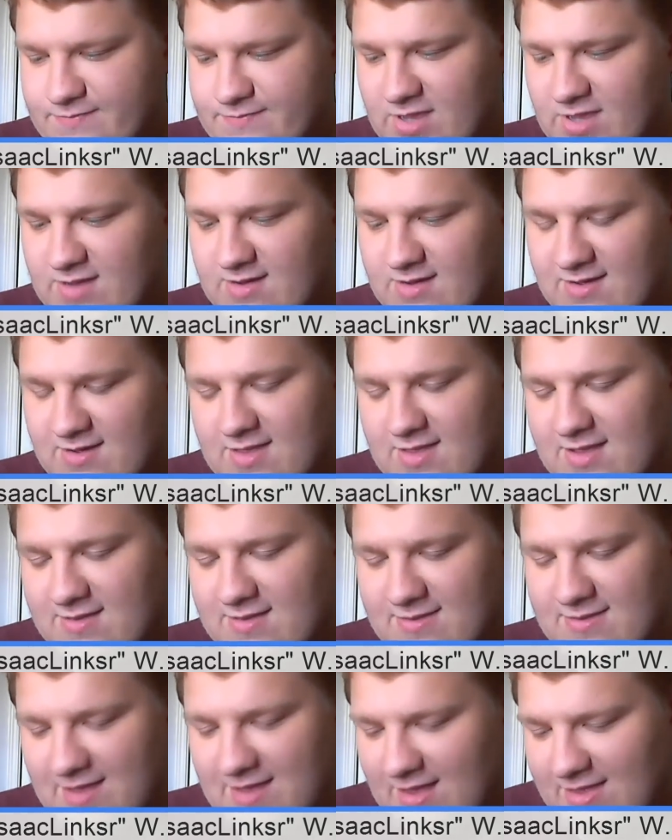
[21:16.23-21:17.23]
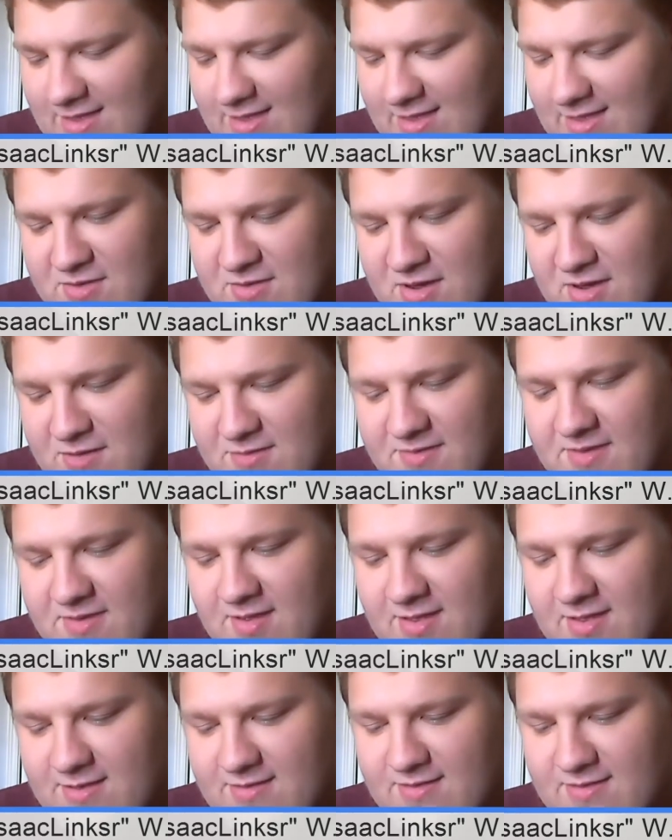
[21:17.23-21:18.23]
know, and I would say
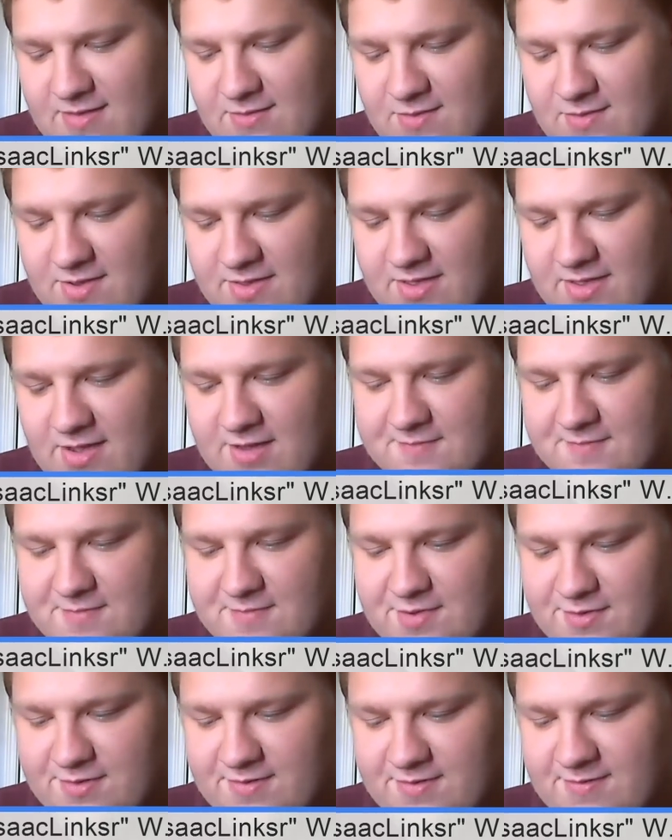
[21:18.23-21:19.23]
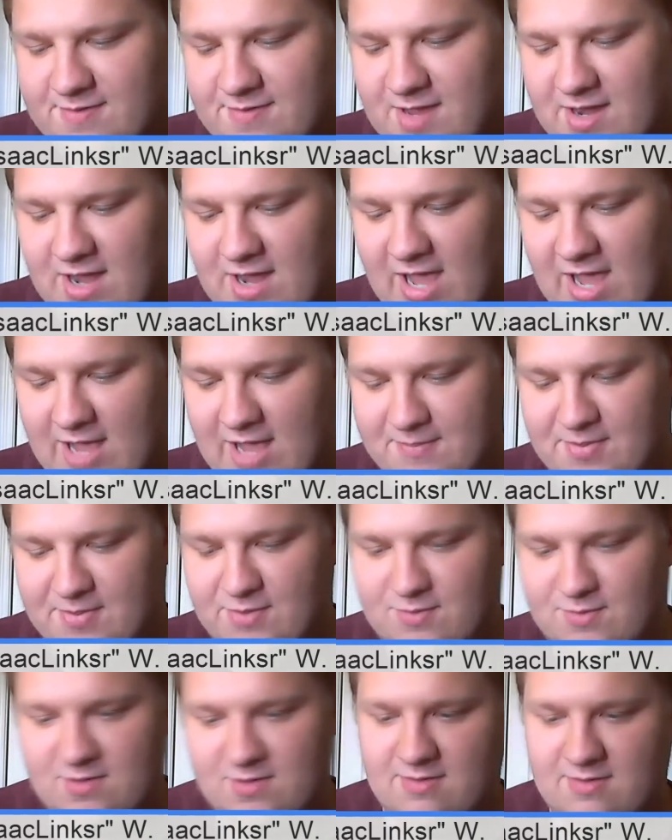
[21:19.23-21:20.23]
that's the one thing I'm most unhappy
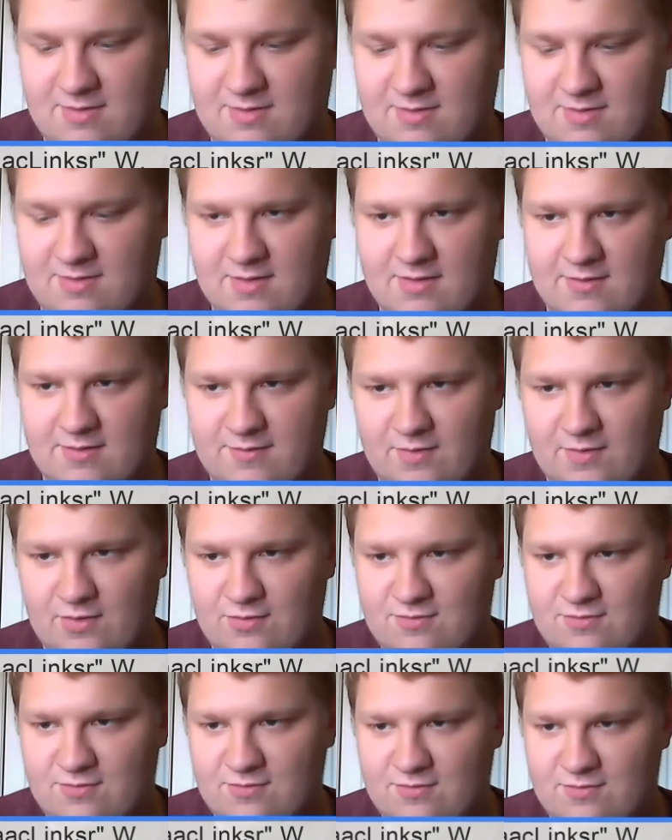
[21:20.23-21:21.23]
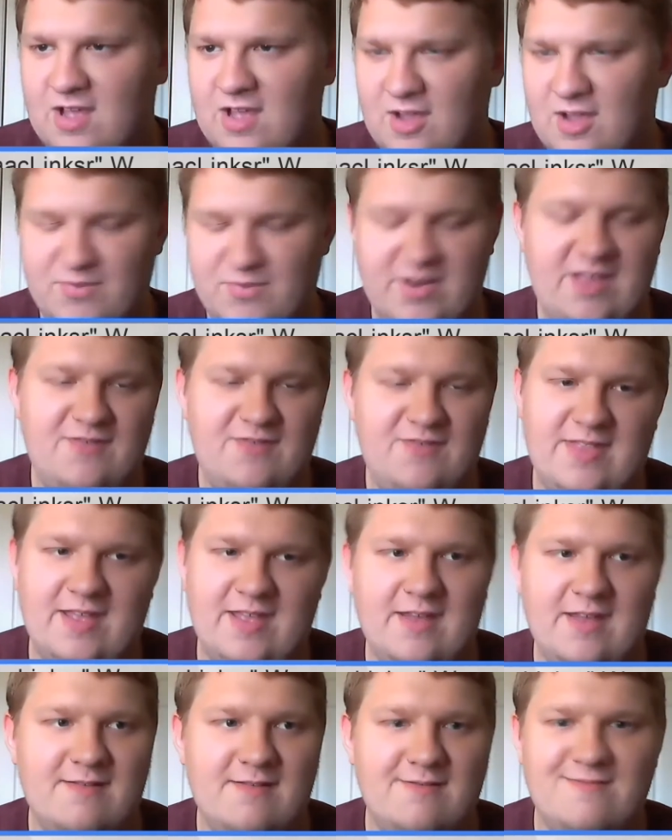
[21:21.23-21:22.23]
with on this phone. But even
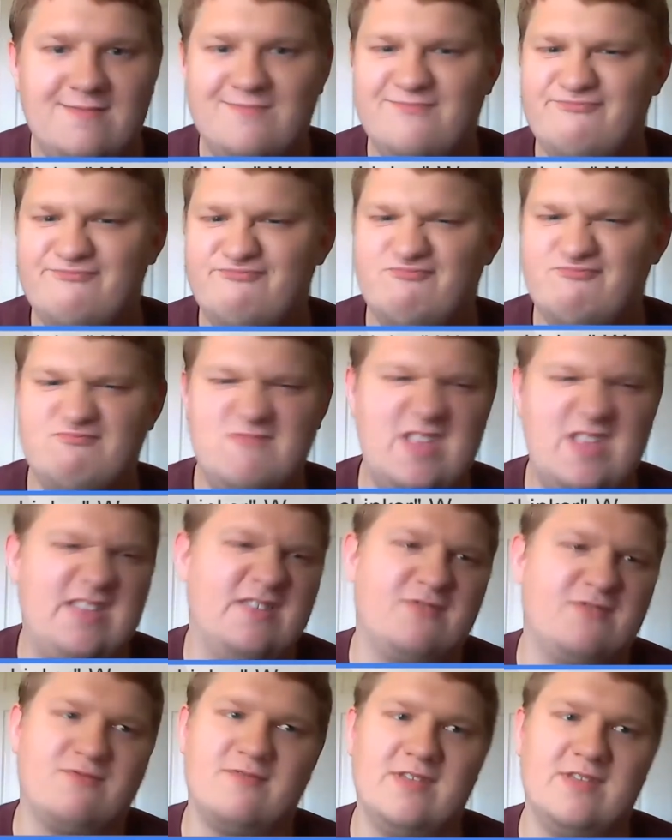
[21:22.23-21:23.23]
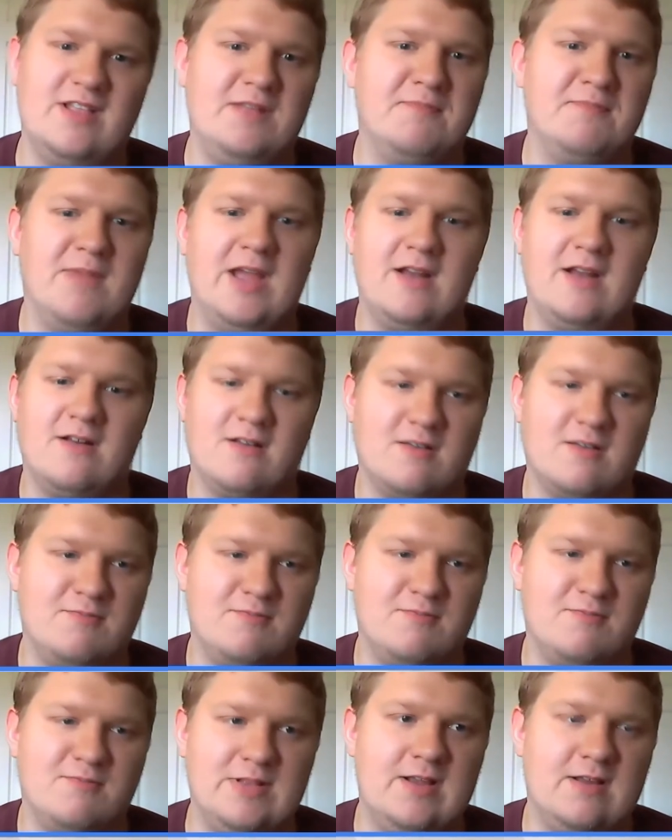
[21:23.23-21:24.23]
then, that's a really minor
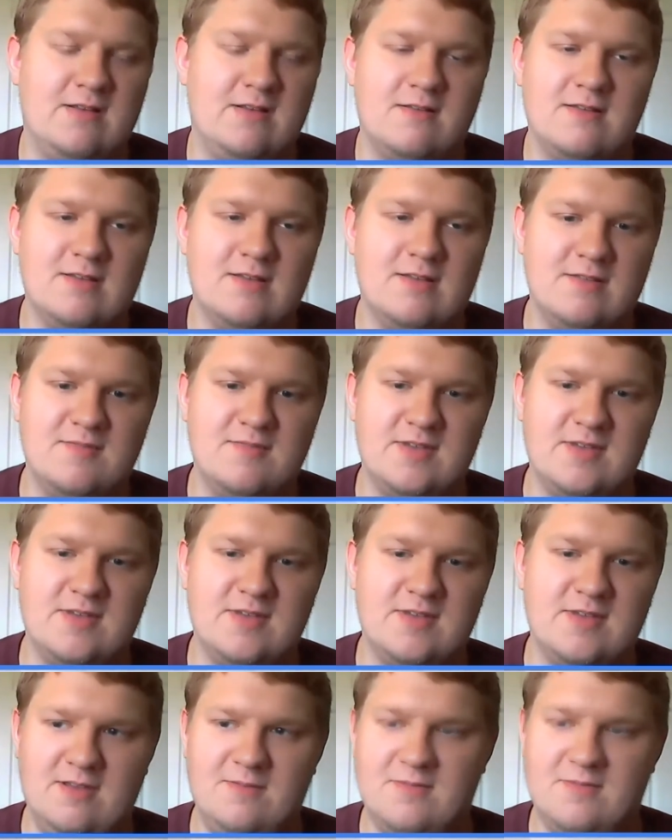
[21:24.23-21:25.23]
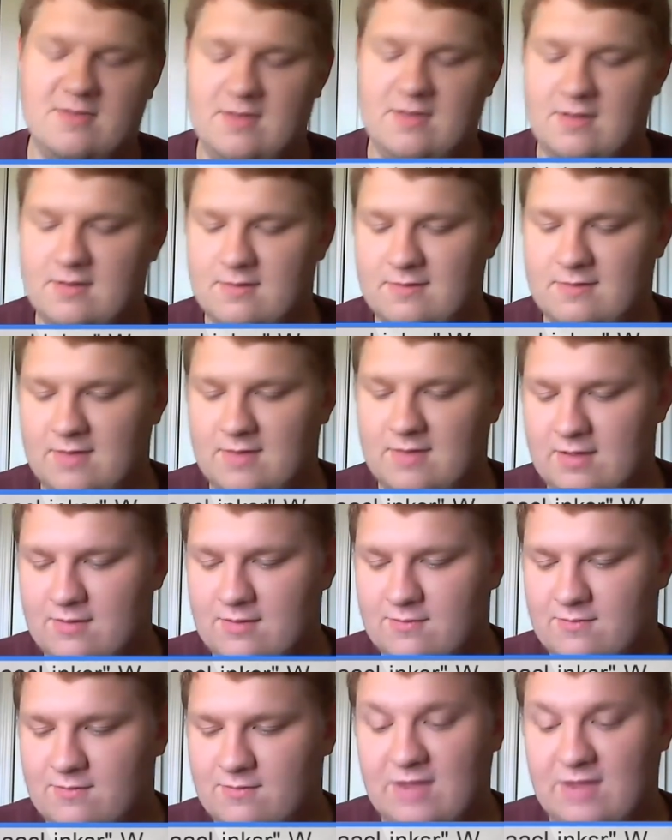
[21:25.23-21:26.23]
complaint in the big scheme of things.
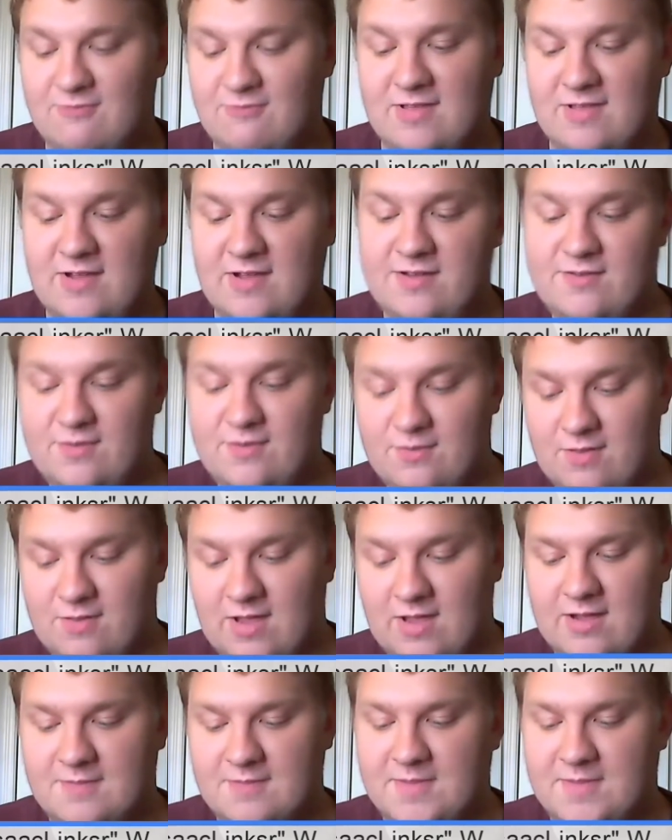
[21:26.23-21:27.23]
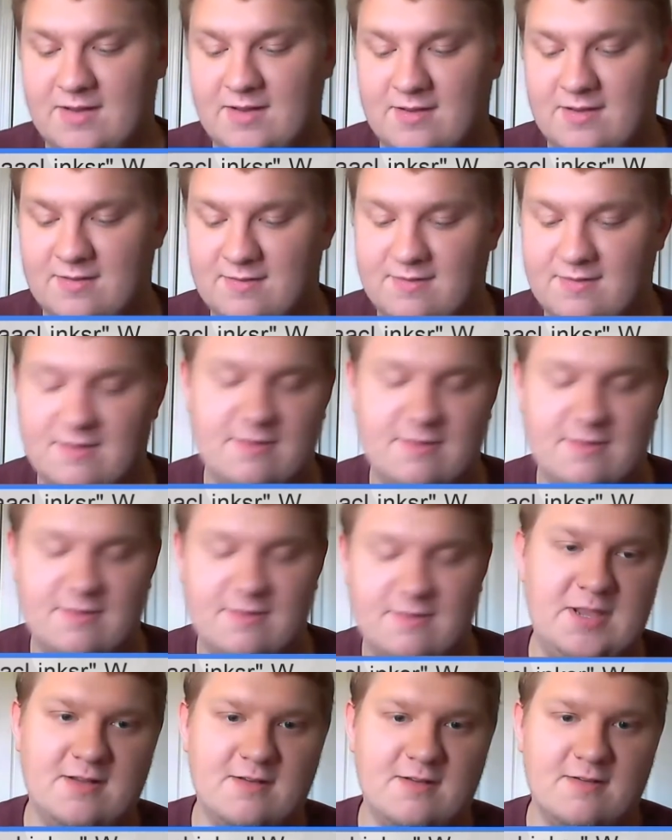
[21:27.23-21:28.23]
What I really do like about it is the
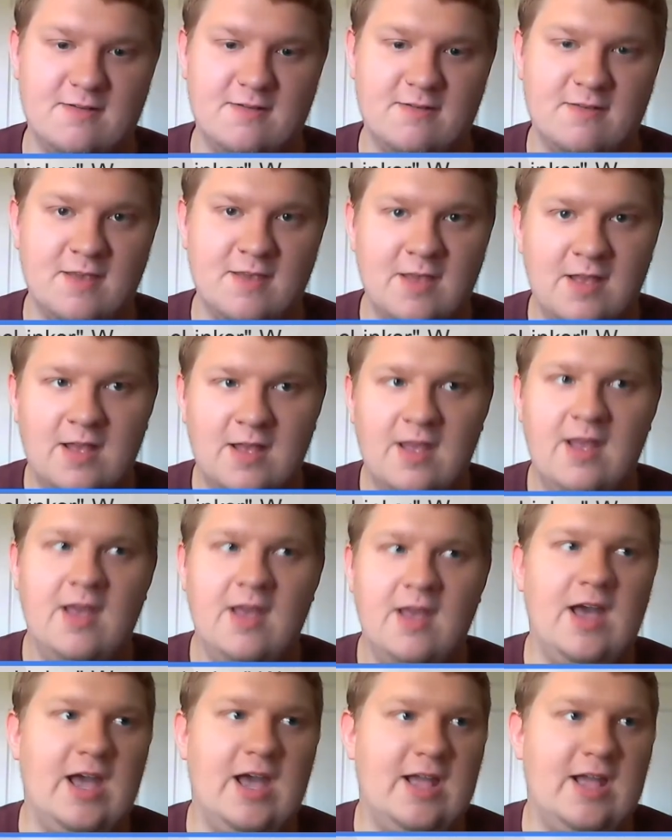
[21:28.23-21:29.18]
speakers. I